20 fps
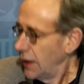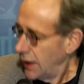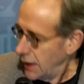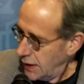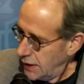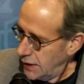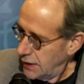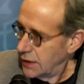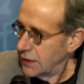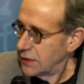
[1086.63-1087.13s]

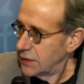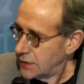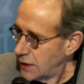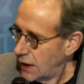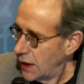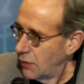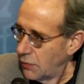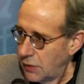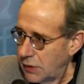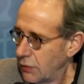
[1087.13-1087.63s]
here's
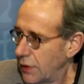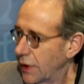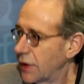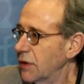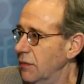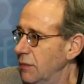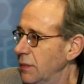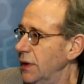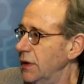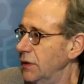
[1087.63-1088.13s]
how we
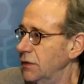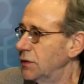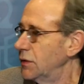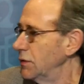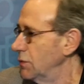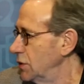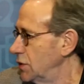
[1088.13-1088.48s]
recommend you